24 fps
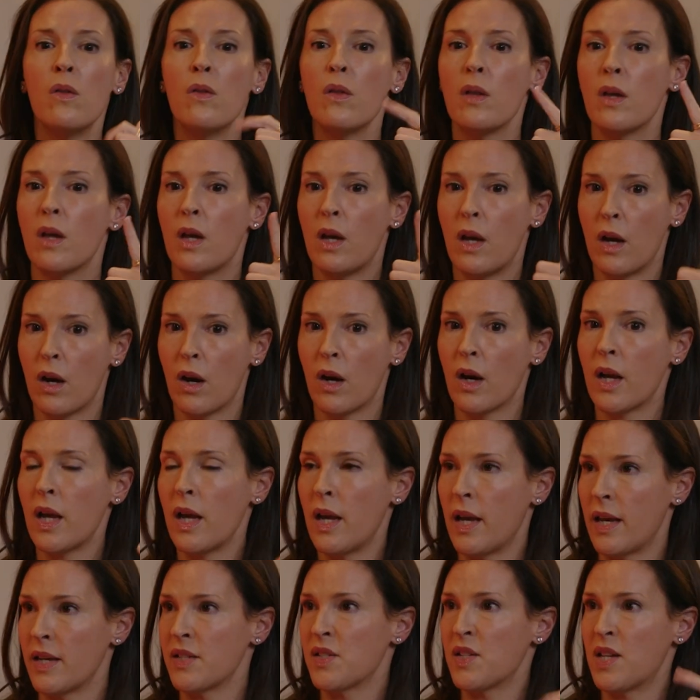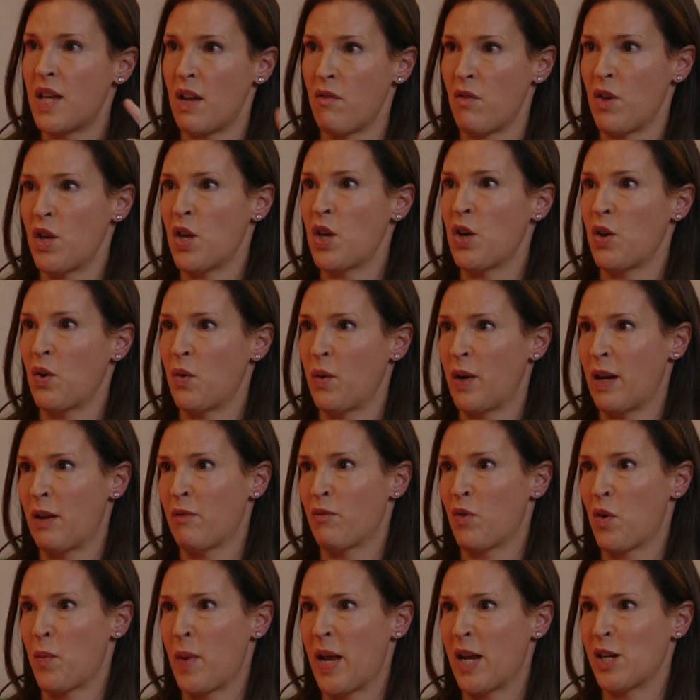Here he is giving you
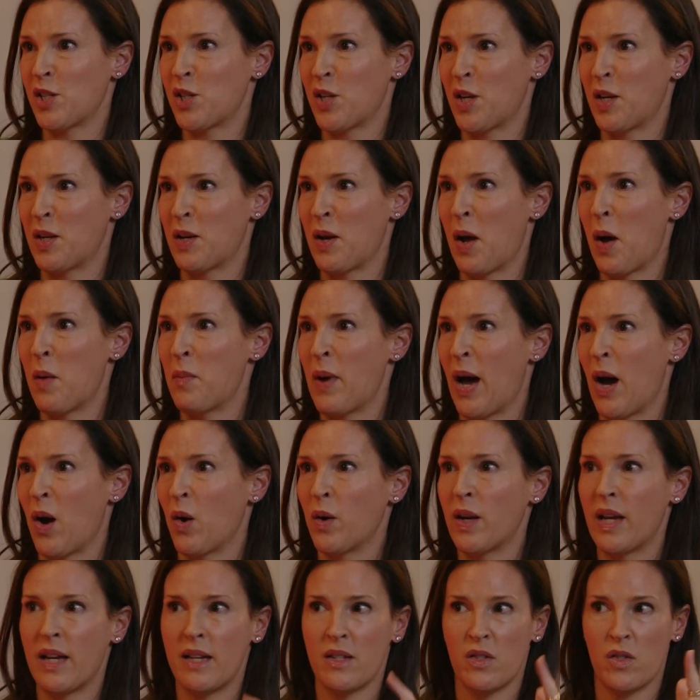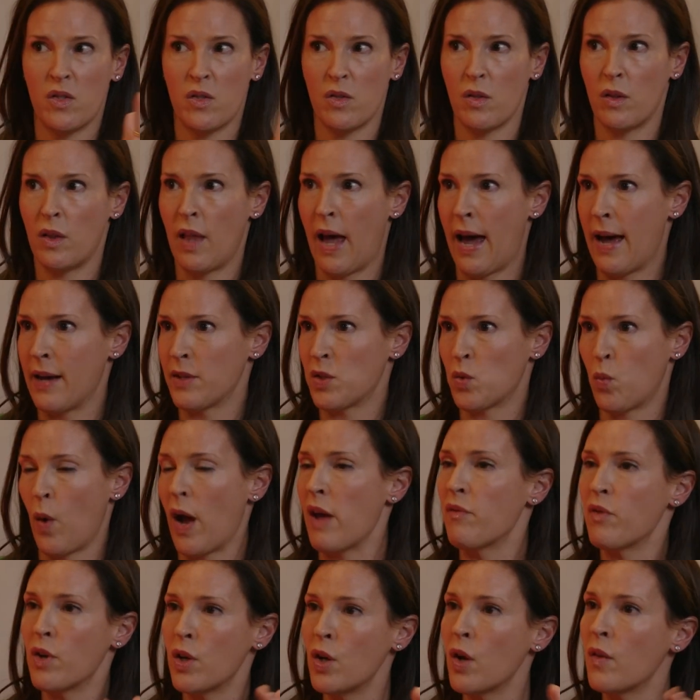information about his last
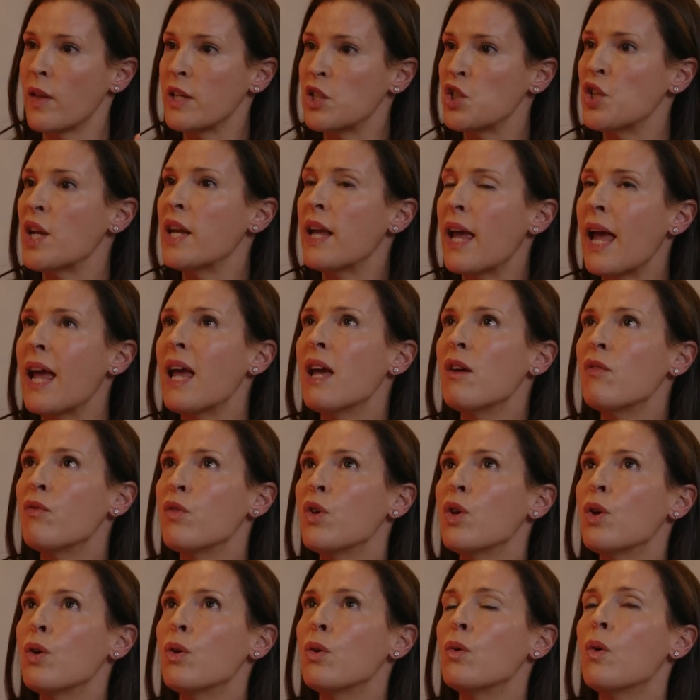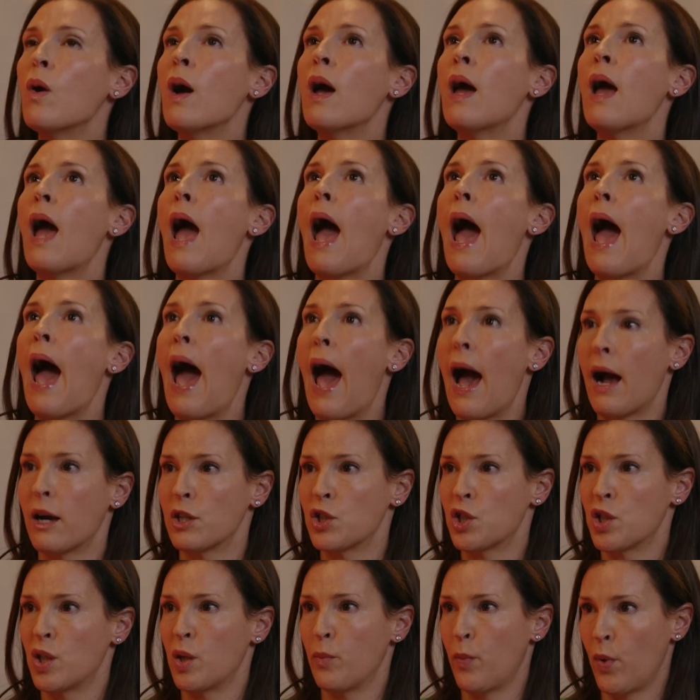wife. Like she gave you
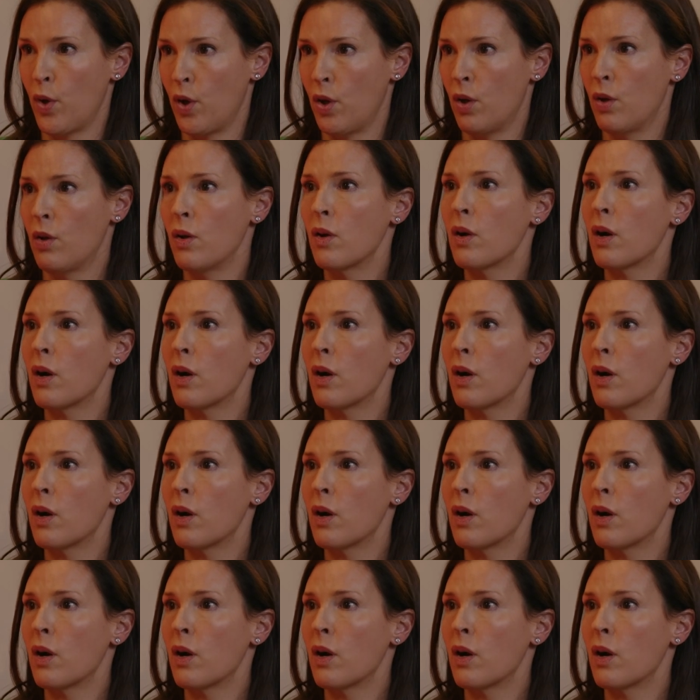actionable,